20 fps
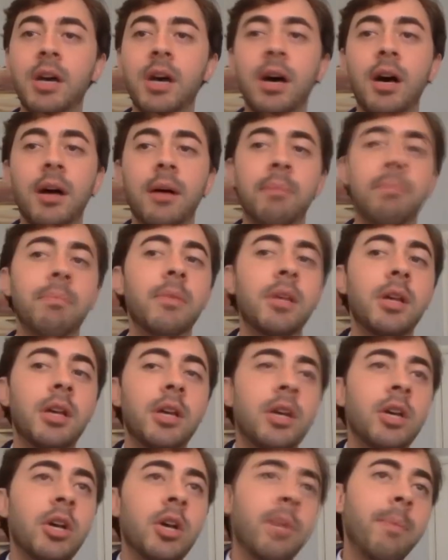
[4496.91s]
Um,
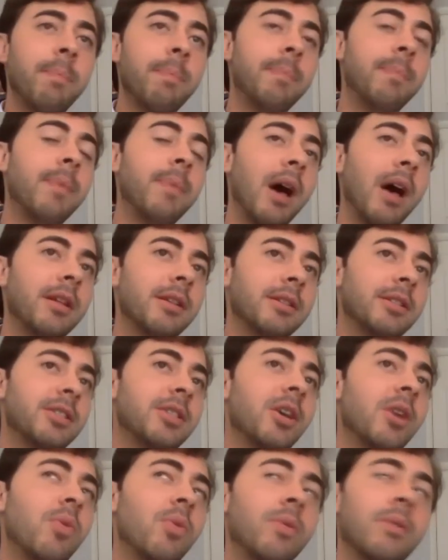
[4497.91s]

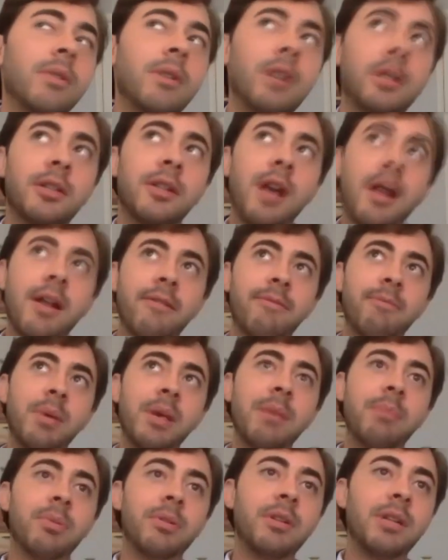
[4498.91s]
so a lot of
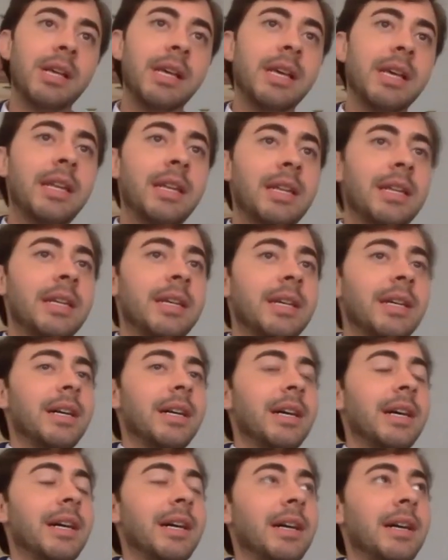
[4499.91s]
people in
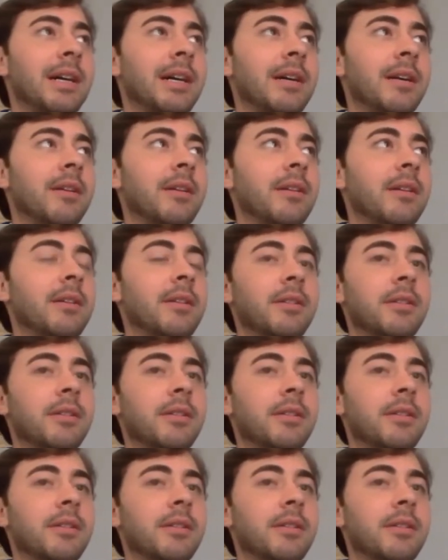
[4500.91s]
uh,